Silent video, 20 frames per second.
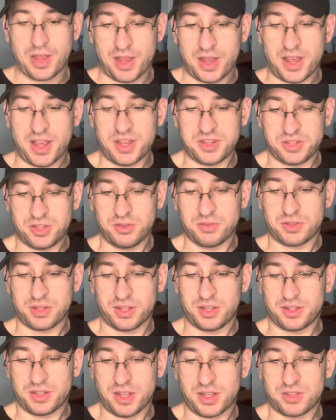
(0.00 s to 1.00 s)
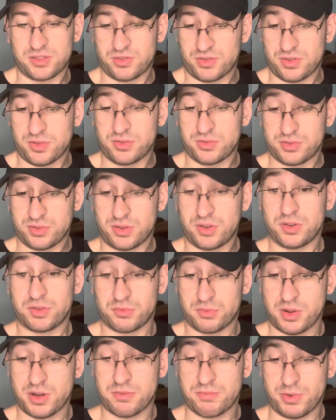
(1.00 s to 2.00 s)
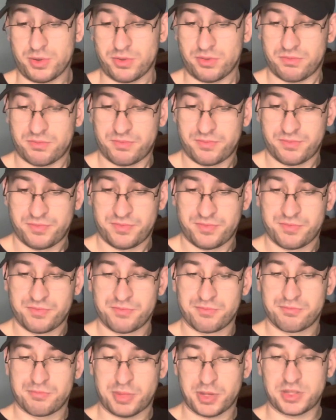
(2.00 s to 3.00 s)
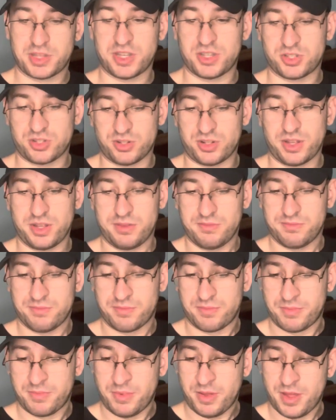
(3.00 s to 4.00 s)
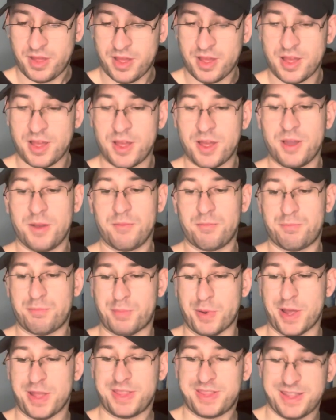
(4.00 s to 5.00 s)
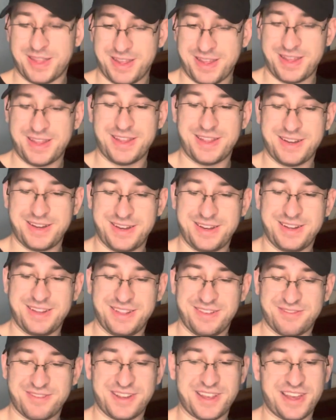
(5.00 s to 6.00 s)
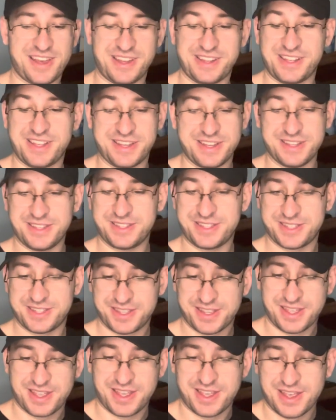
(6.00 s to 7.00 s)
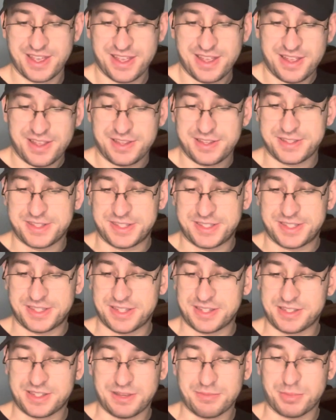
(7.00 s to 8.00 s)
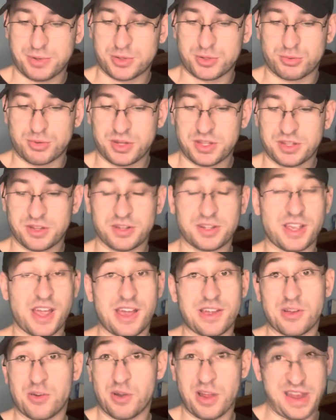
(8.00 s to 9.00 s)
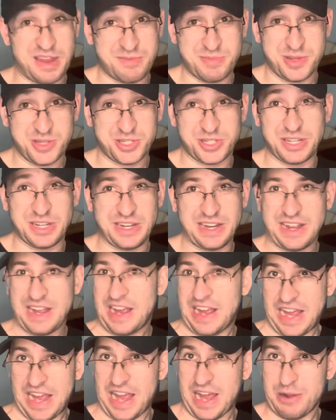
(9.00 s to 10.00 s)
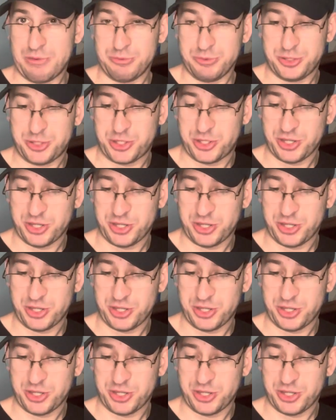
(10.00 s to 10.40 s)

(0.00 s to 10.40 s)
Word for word: I do think that those are winnable, potentially. But then reality hits. September 23rd, gotta go at Michigan. Ouch.